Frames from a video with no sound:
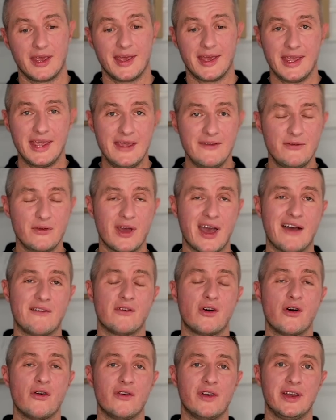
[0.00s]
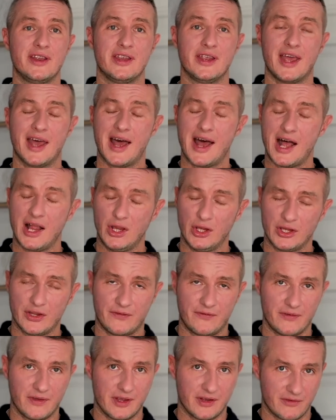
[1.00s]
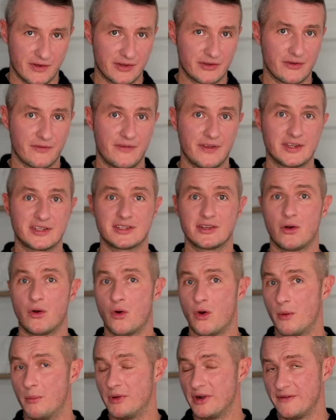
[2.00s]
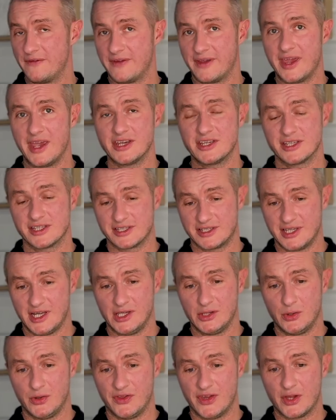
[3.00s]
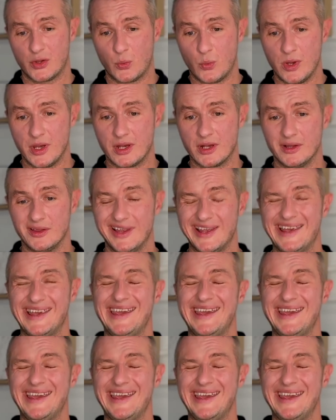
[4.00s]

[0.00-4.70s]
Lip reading: If you have already a lot of retrofits or modifications done on that vehicle,